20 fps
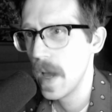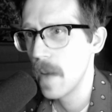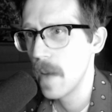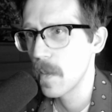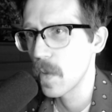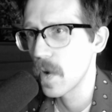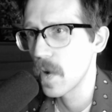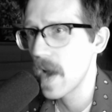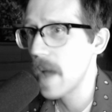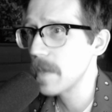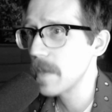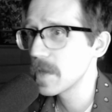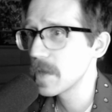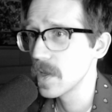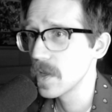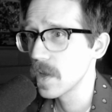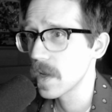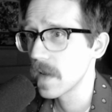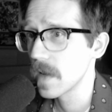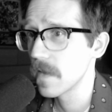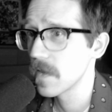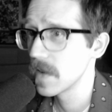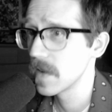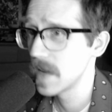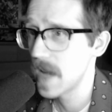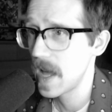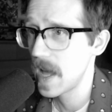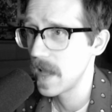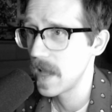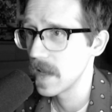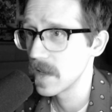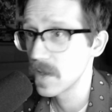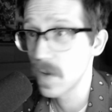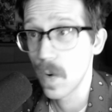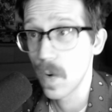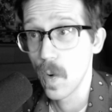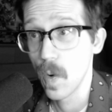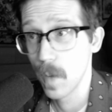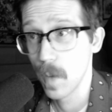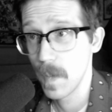Perhaps you're looking for knowledge,
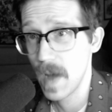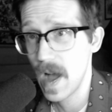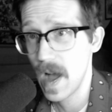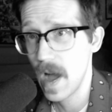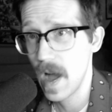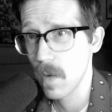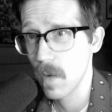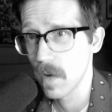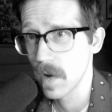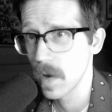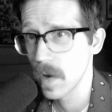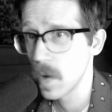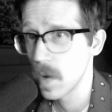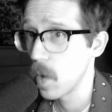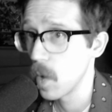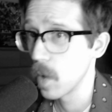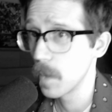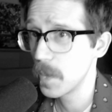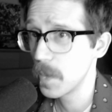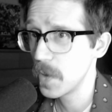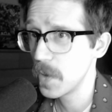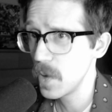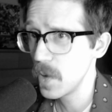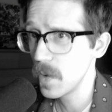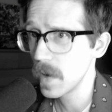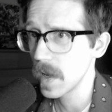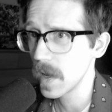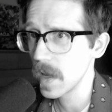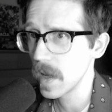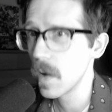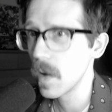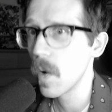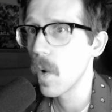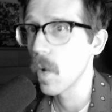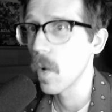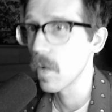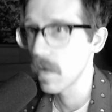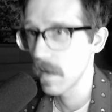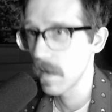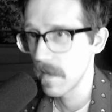or power, or beauty,
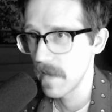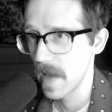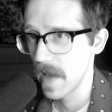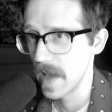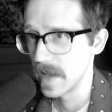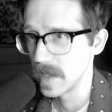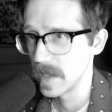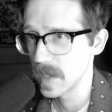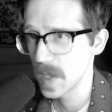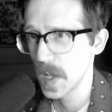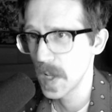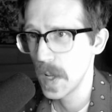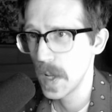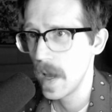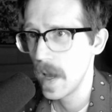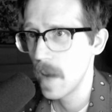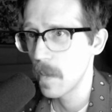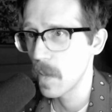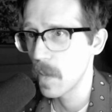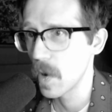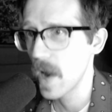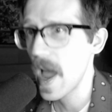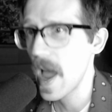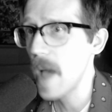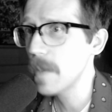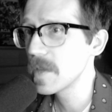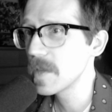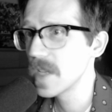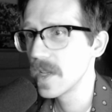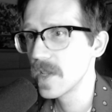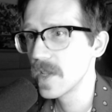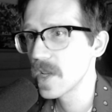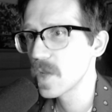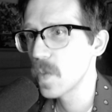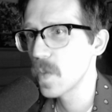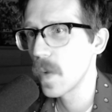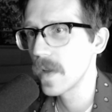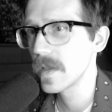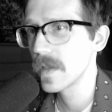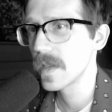or revenge. Perhaps you
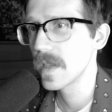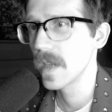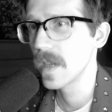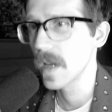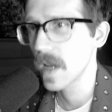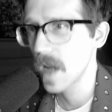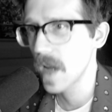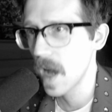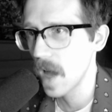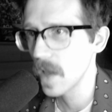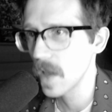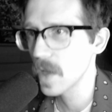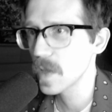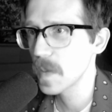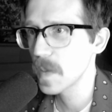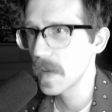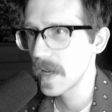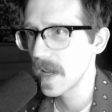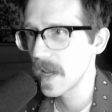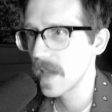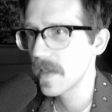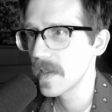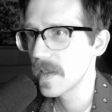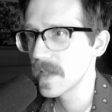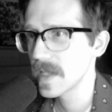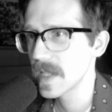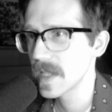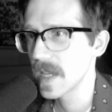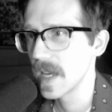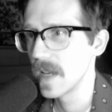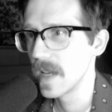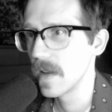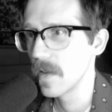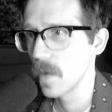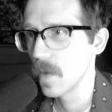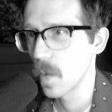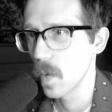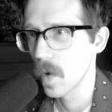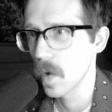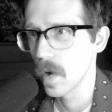just want the colors beneath the skin of
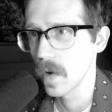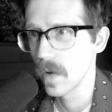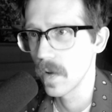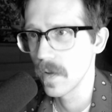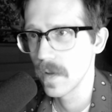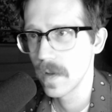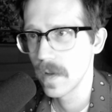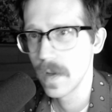the world.